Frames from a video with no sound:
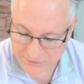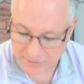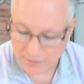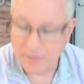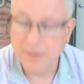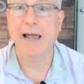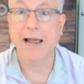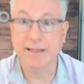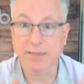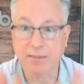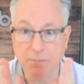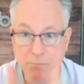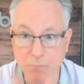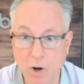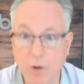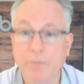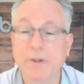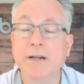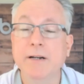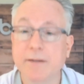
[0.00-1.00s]
Yeah. At the
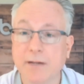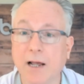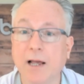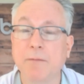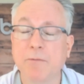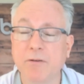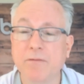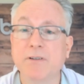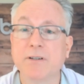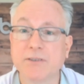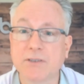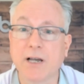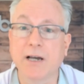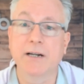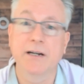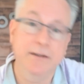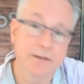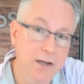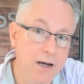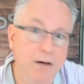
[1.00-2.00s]
moment in time, you've
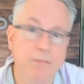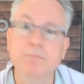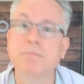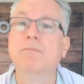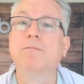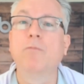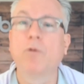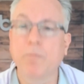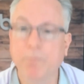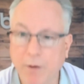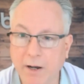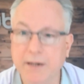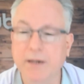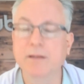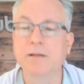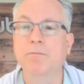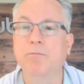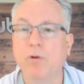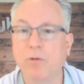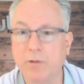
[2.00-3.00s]
decided, no, we're biting
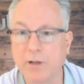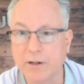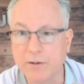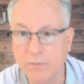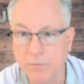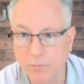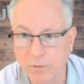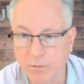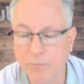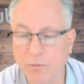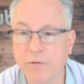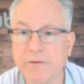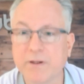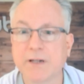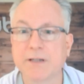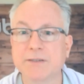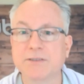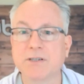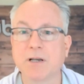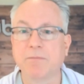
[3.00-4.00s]
the bullet. We're
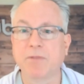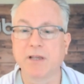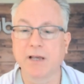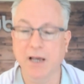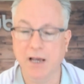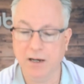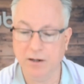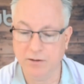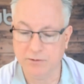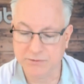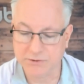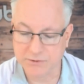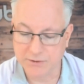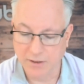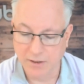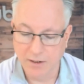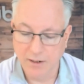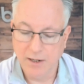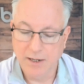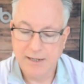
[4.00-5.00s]
moving to something else.
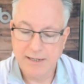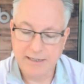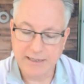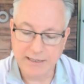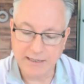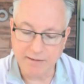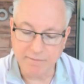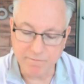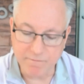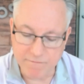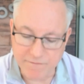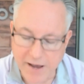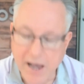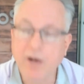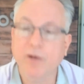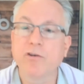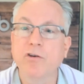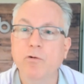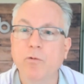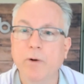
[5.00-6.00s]

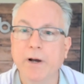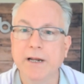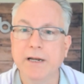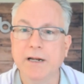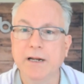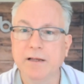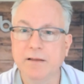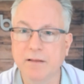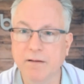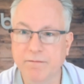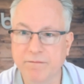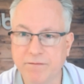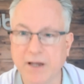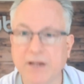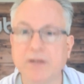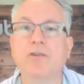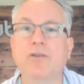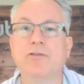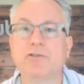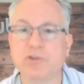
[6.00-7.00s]
Evaluating the
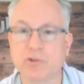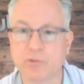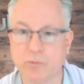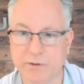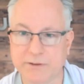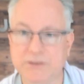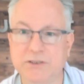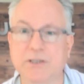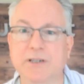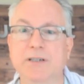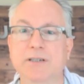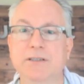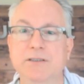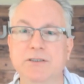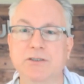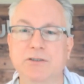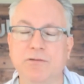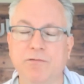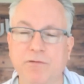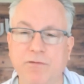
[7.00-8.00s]
vendor
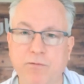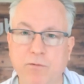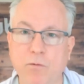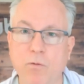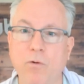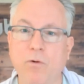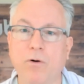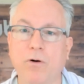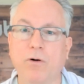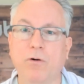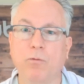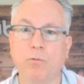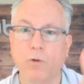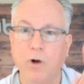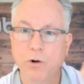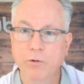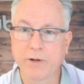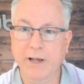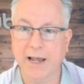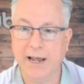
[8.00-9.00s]
choices for,
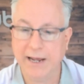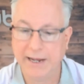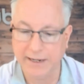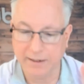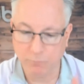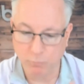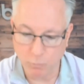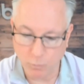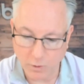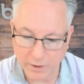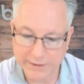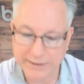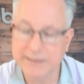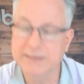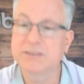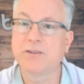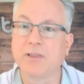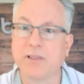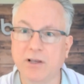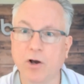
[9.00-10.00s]
okay, what
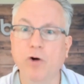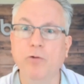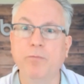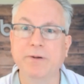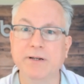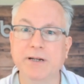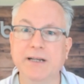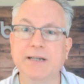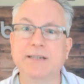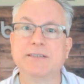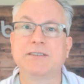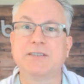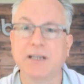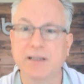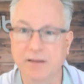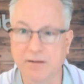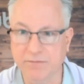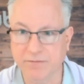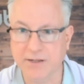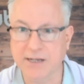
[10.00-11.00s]
is the openness and
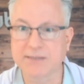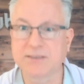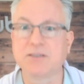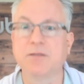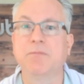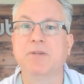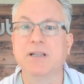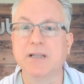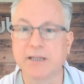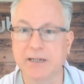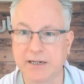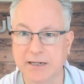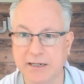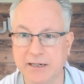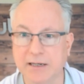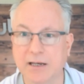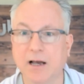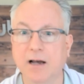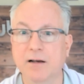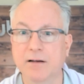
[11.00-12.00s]
the
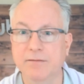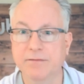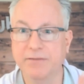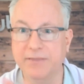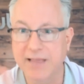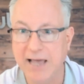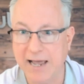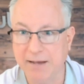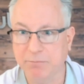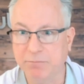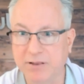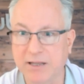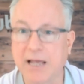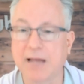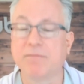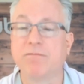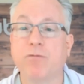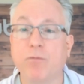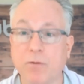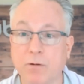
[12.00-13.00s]
flexibility of that
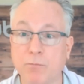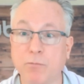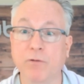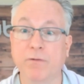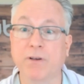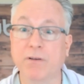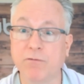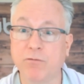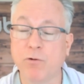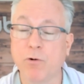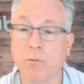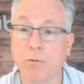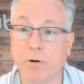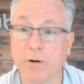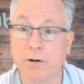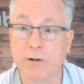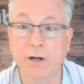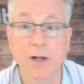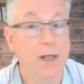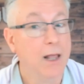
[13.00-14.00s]
platform moving
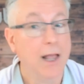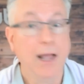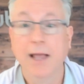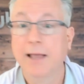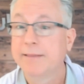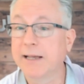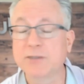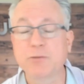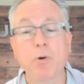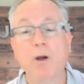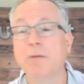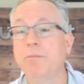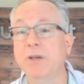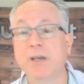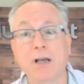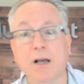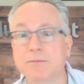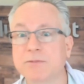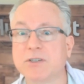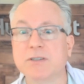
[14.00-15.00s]
forward? That's where it
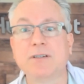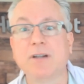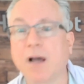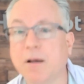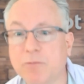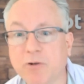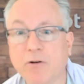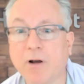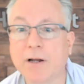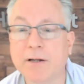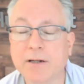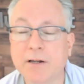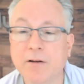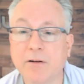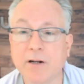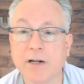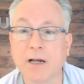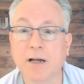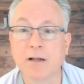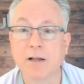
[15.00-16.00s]
becomes a top
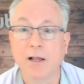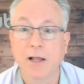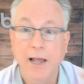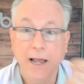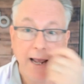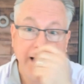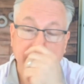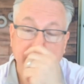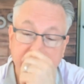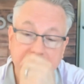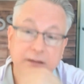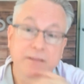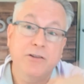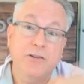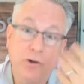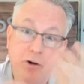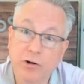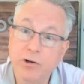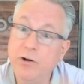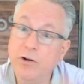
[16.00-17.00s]
criteria. And the
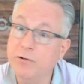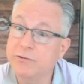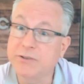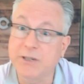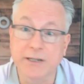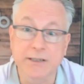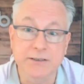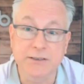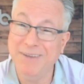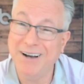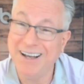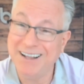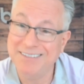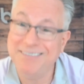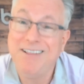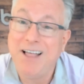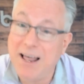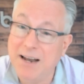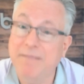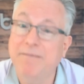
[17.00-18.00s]
good news is a
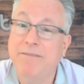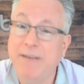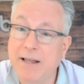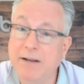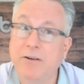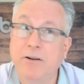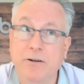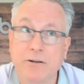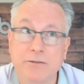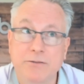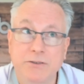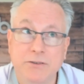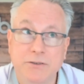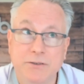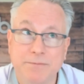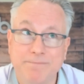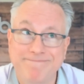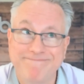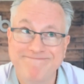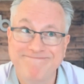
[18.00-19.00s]
lot of
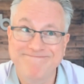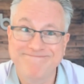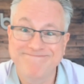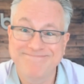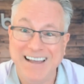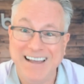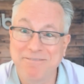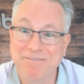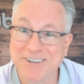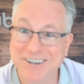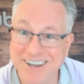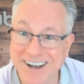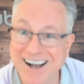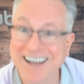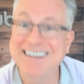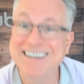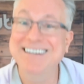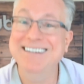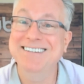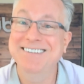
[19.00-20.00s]
vendors have
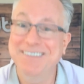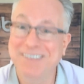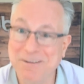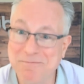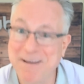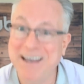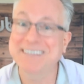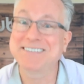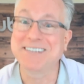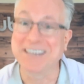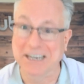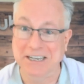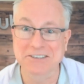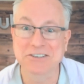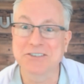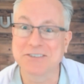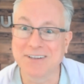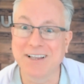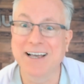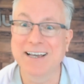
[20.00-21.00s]
gotten the
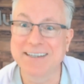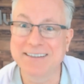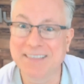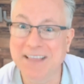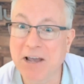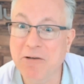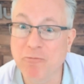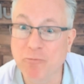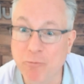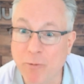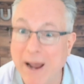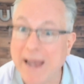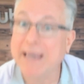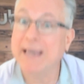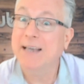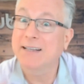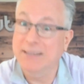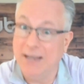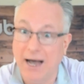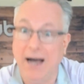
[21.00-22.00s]
message. Like, they
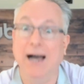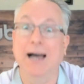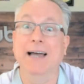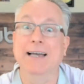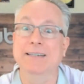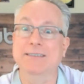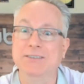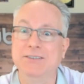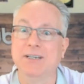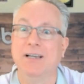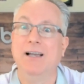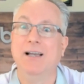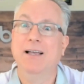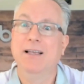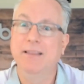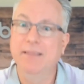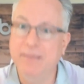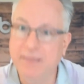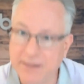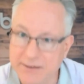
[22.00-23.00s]
recognize
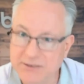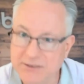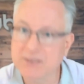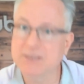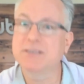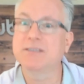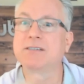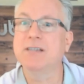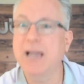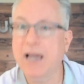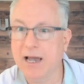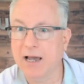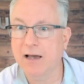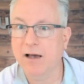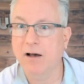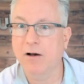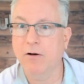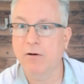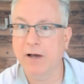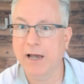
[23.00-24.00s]
this is
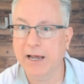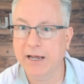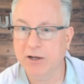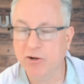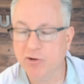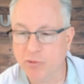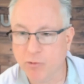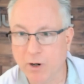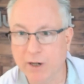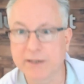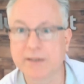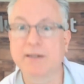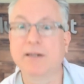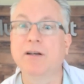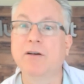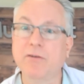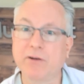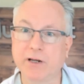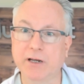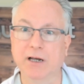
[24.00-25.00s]
now a
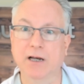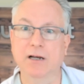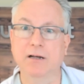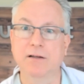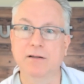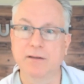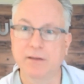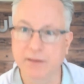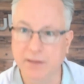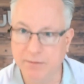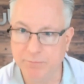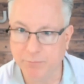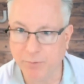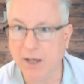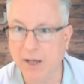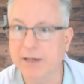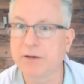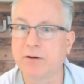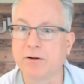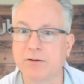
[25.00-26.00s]
criteria that
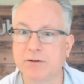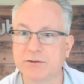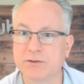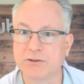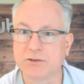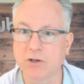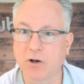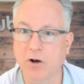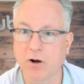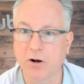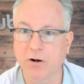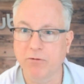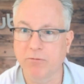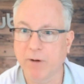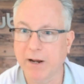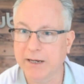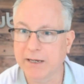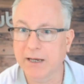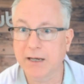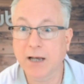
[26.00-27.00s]
buyers are
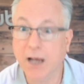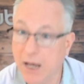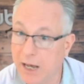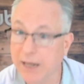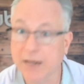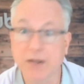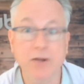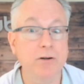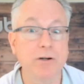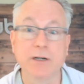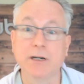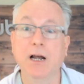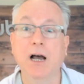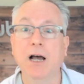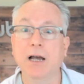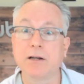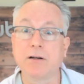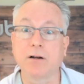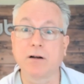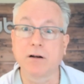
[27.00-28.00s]
ranking higher and
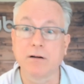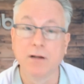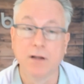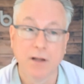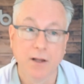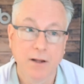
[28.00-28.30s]
higher.